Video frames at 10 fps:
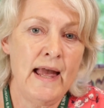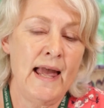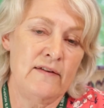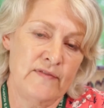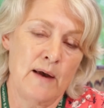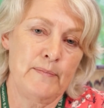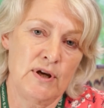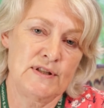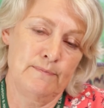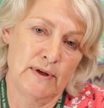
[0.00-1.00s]
if that
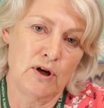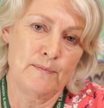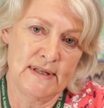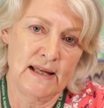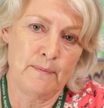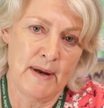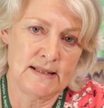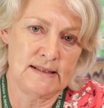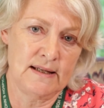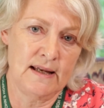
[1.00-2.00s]
person becomes
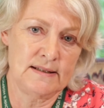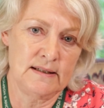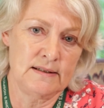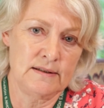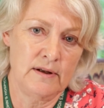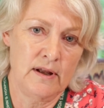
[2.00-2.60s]
incapacitated.